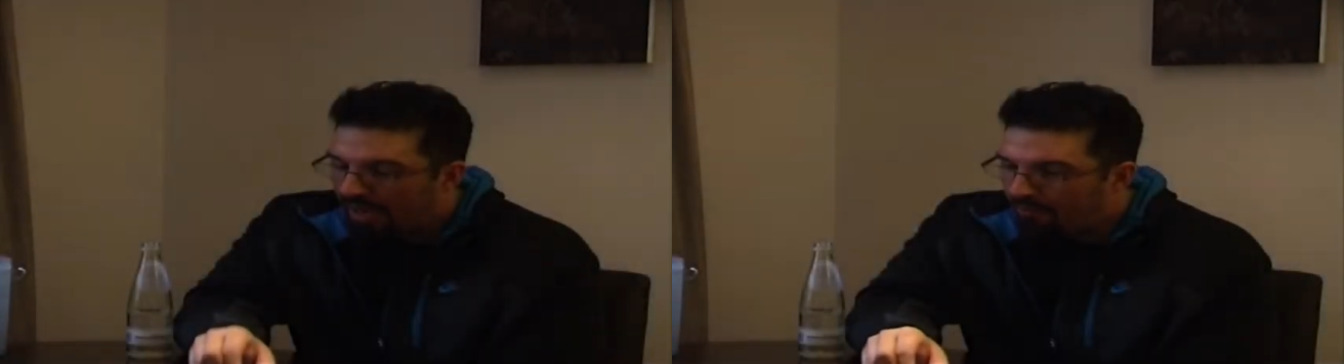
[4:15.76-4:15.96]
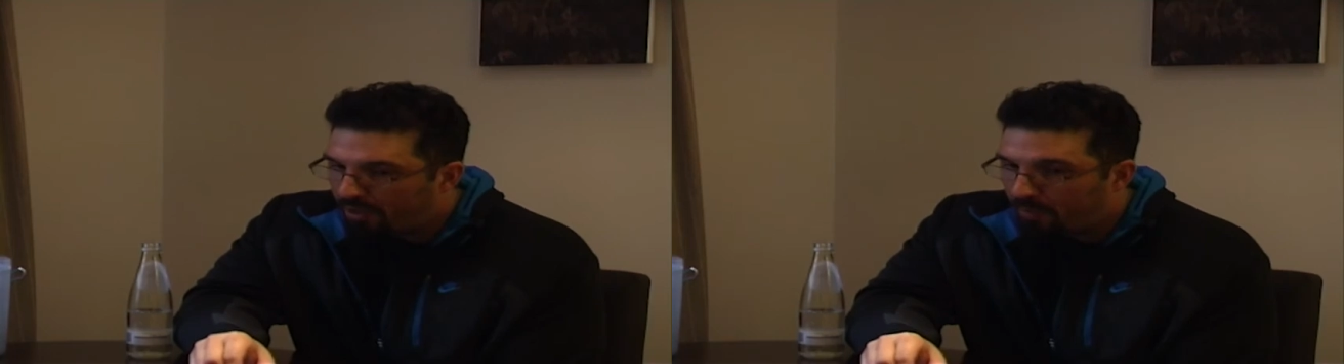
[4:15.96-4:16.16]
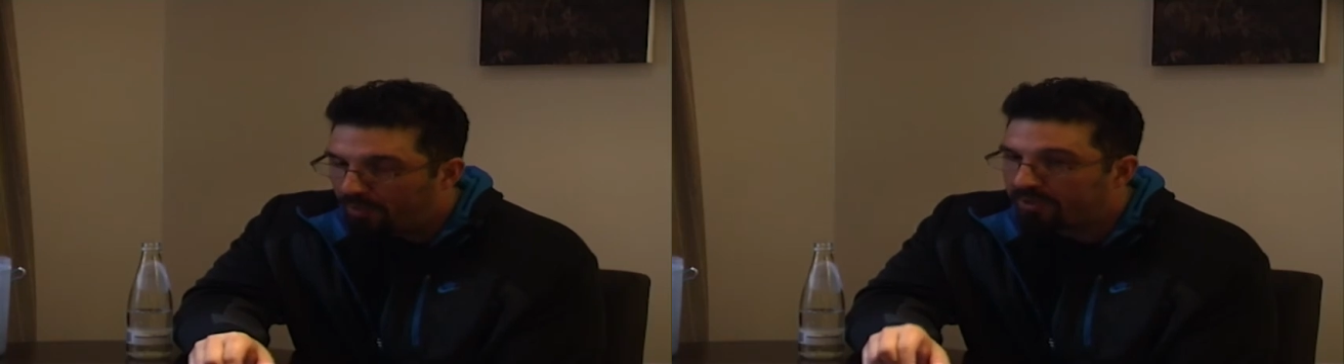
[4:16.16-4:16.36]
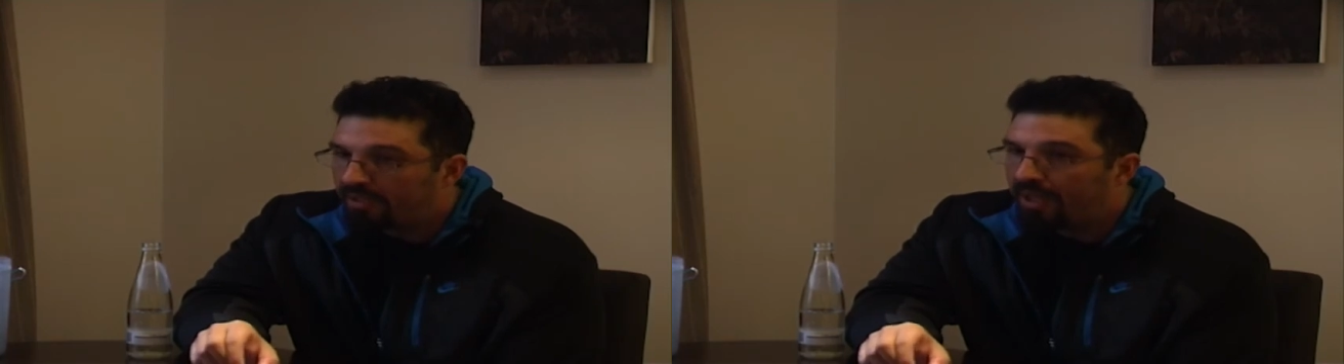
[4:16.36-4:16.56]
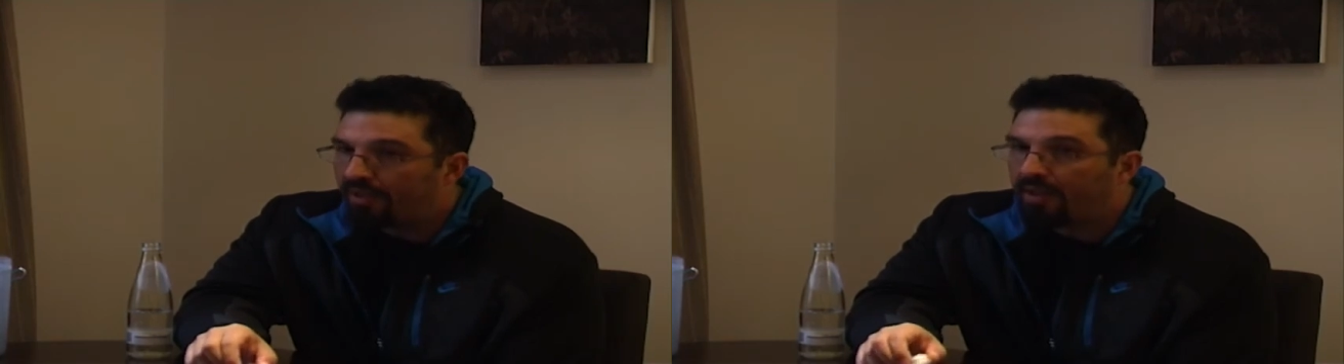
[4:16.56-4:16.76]
average
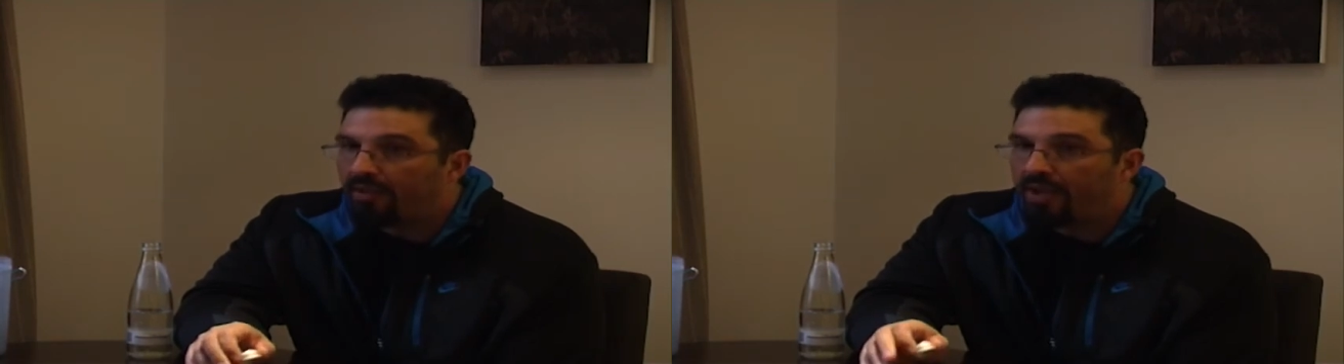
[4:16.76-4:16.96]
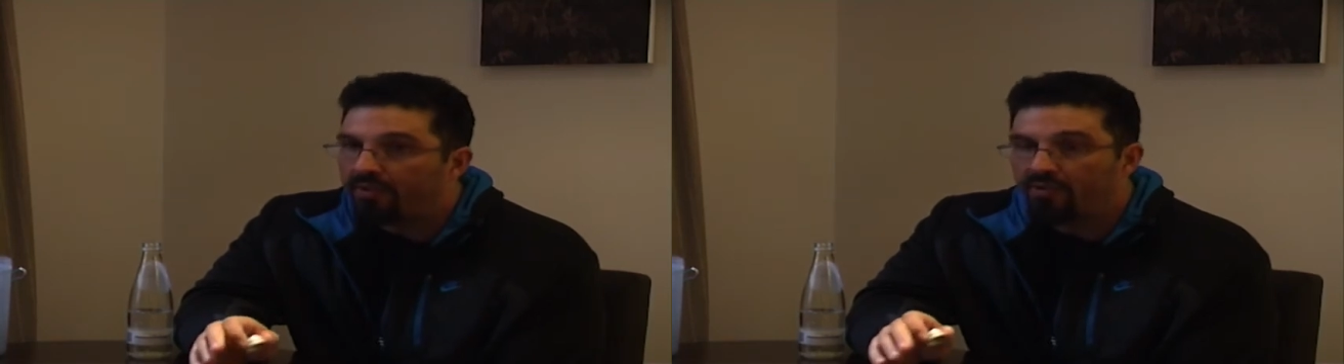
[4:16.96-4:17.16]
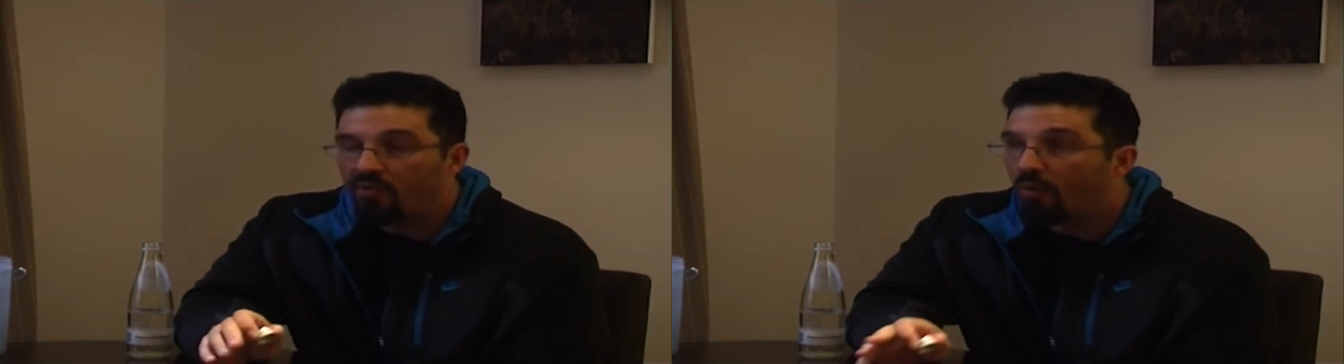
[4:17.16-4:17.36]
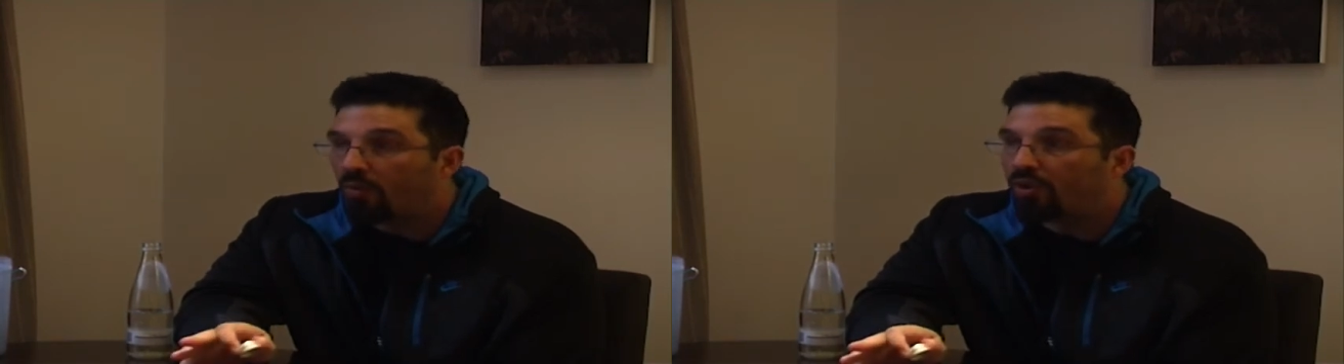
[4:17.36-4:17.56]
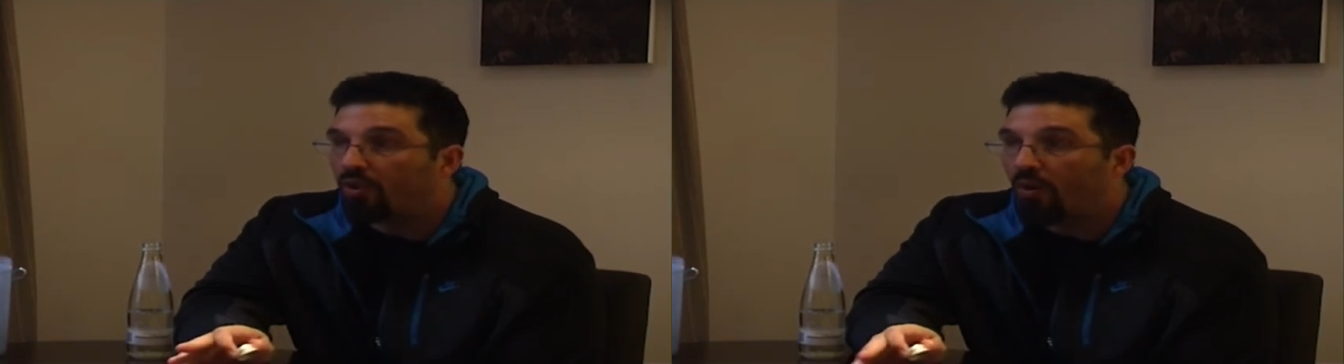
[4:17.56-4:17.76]
person out there who has a
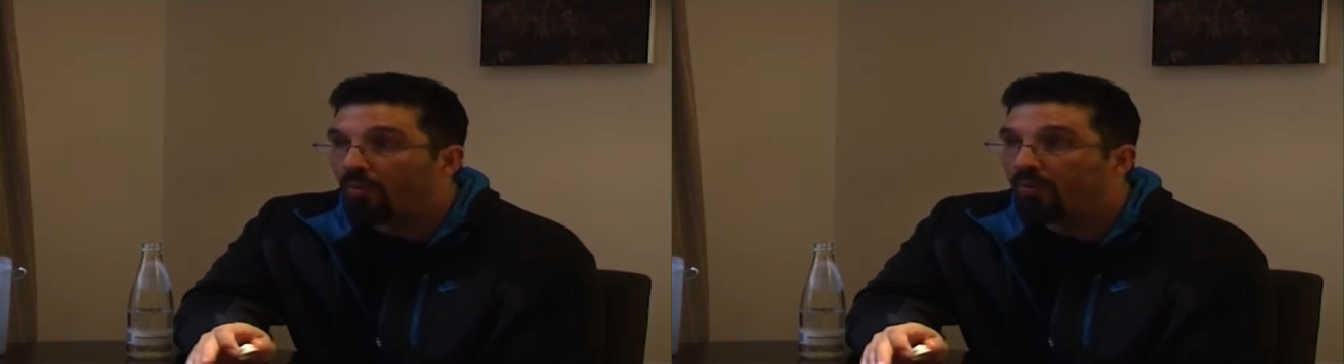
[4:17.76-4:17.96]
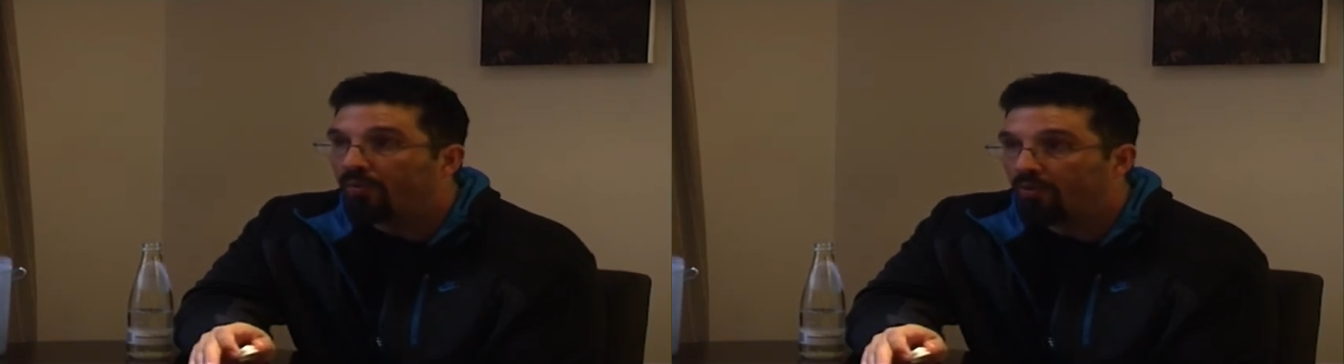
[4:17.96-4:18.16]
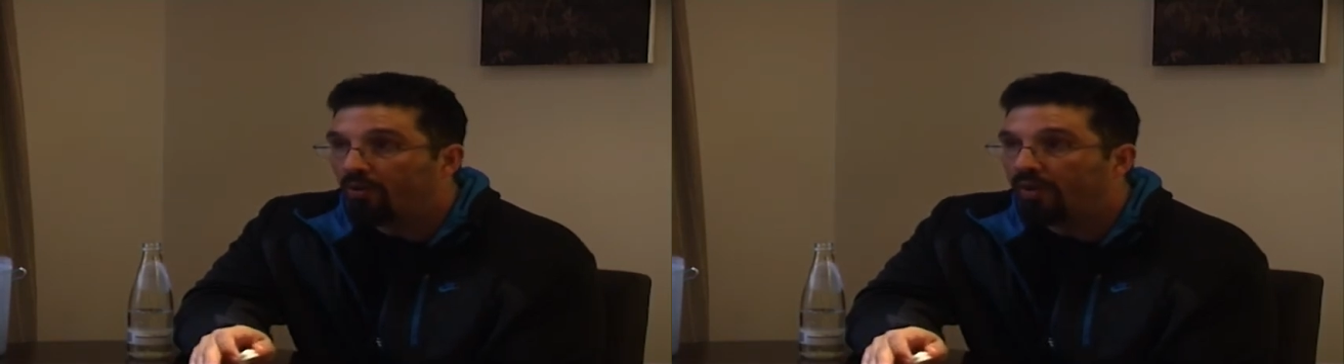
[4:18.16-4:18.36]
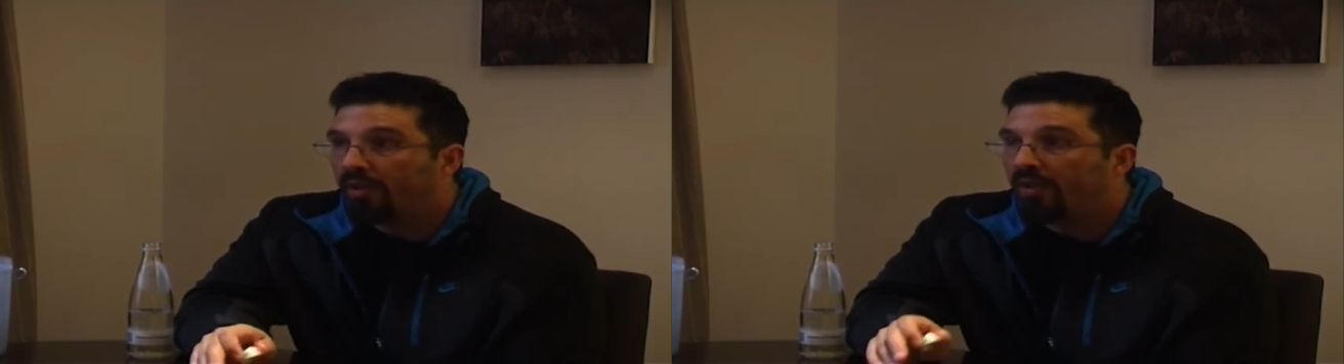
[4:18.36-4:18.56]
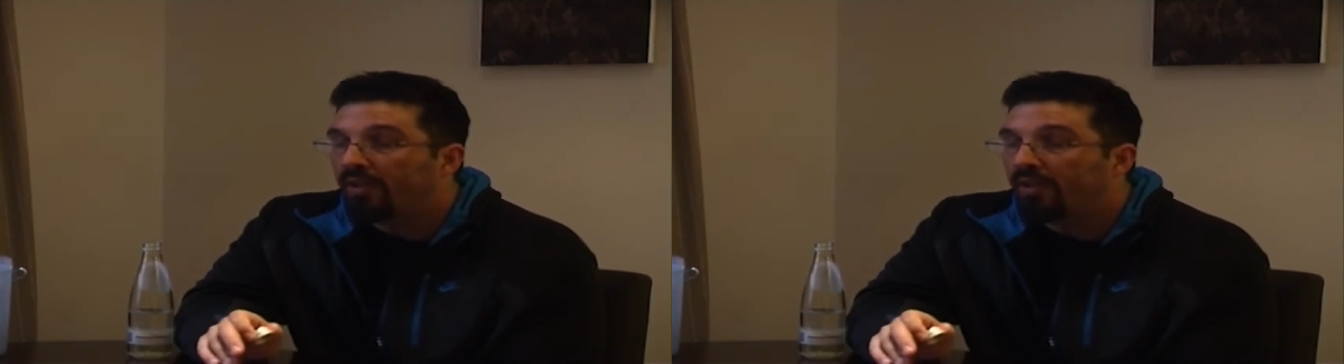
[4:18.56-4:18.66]
normal job, right?